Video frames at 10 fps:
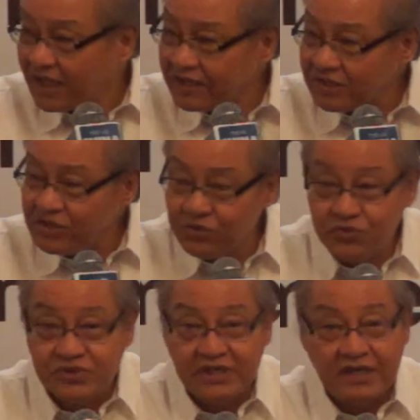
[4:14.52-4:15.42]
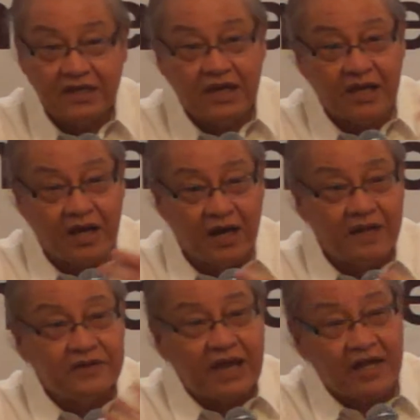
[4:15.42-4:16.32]
and using
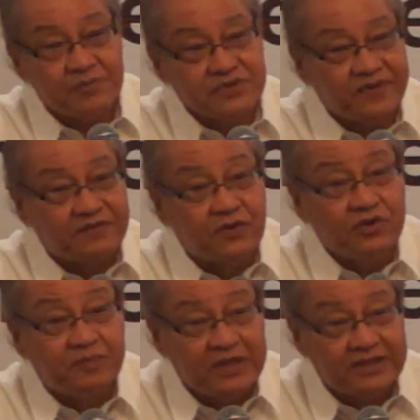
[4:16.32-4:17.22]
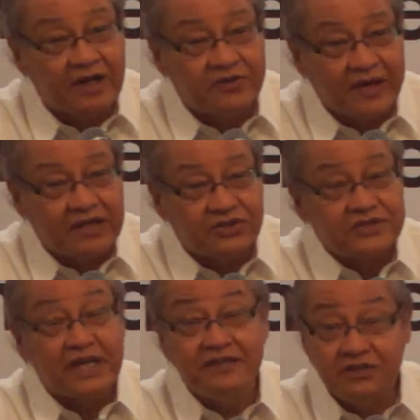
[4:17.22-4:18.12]
uh, the atmosphere of good political
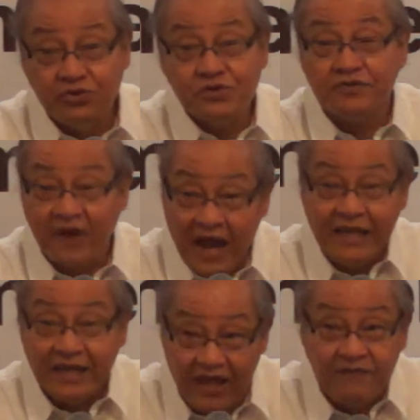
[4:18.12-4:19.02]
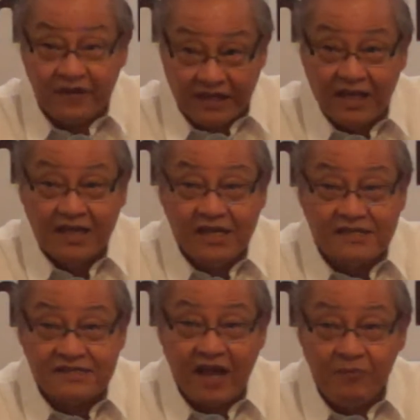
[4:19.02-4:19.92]
relations and the use of high-level
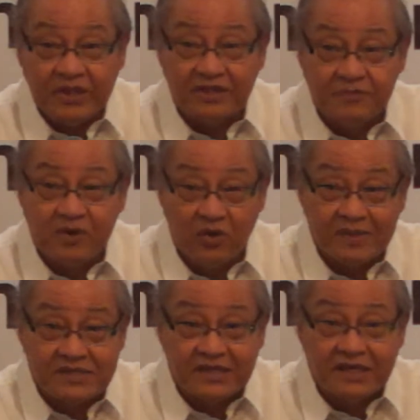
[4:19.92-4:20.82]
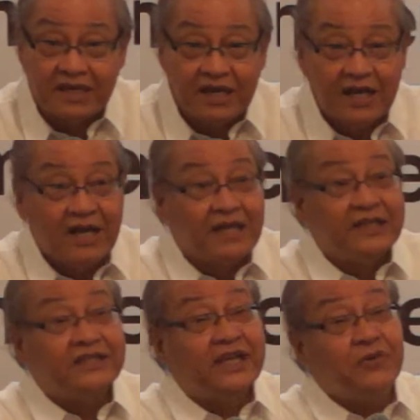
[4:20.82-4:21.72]
summit diplomacy,
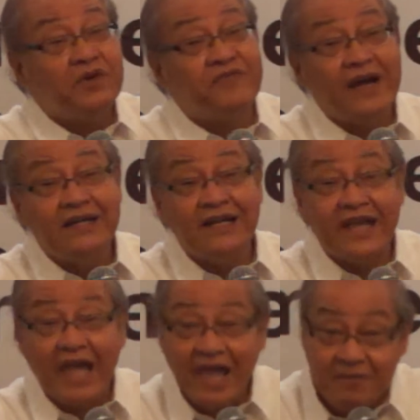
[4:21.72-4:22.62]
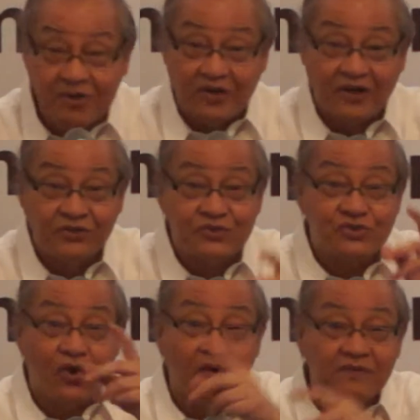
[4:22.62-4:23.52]
that they were finally able to
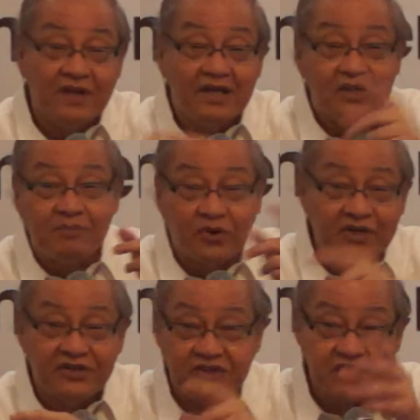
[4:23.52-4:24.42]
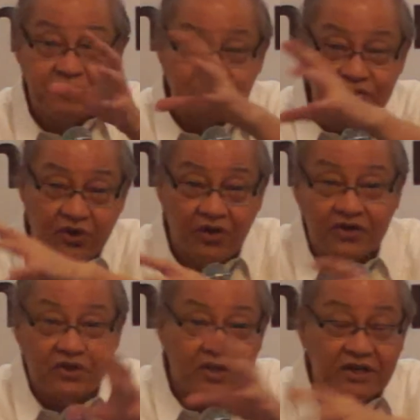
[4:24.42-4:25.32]
solve the border dispute
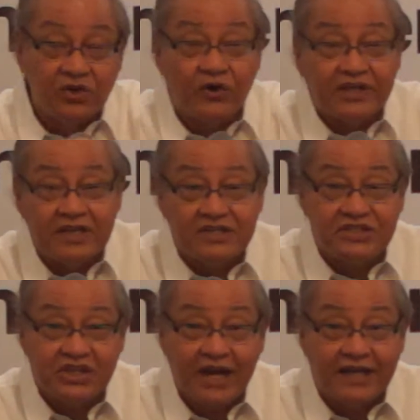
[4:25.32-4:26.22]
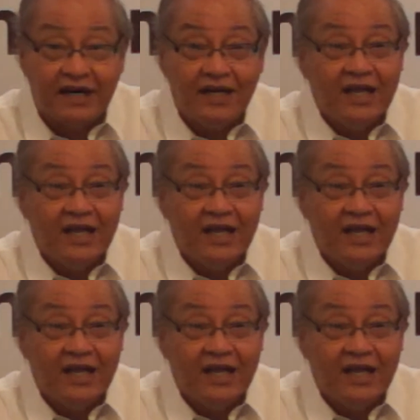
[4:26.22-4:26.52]
on, in northeast China.